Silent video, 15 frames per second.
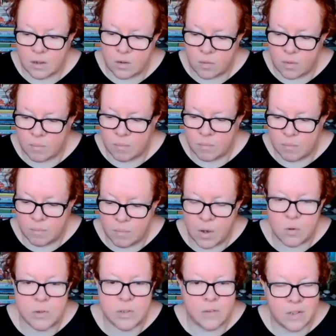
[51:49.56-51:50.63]
And
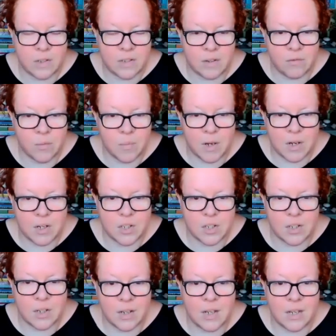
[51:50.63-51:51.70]
most of this
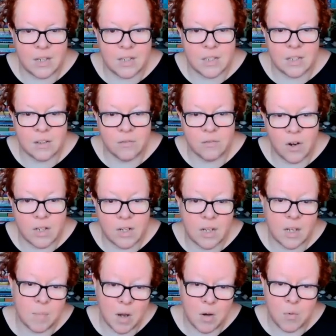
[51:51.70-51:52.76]
information is in the
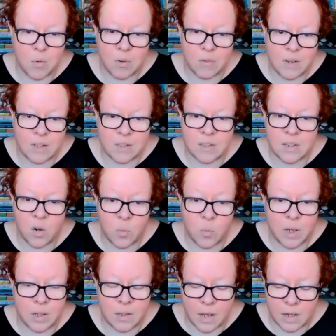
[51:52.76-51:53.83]
Friday email, or if it isn't, it'll
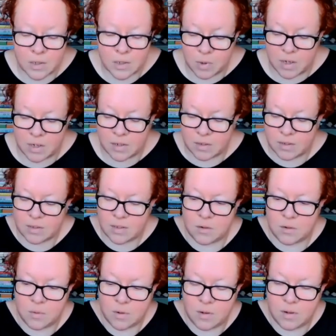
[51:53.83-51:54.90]
be in next week's.
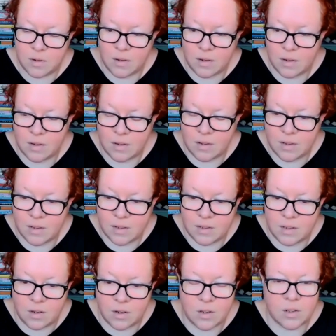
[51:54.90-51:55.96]
So
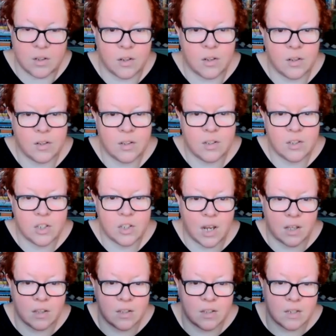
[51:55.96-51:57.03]
you can
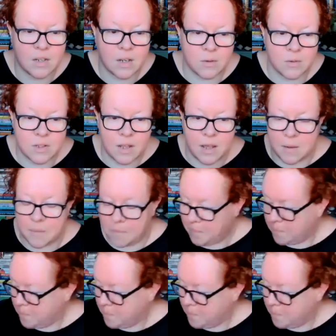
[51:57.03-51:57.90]
check the details there.